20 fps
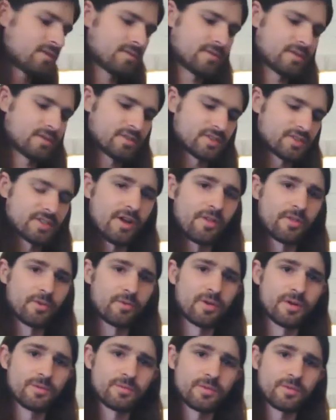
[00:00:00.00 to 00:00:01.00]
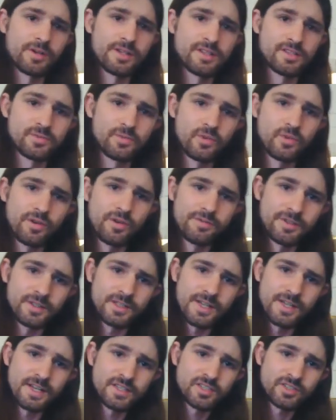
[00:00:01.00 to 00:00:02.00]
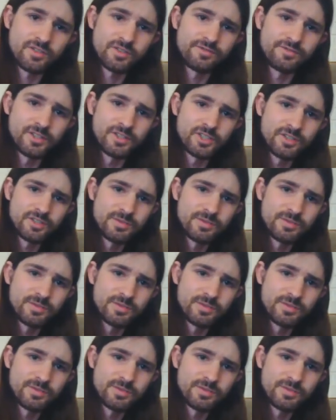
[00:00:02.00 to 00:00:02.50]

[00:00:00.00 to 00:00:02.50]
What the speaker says: Here's another one where he's more of a guest or featured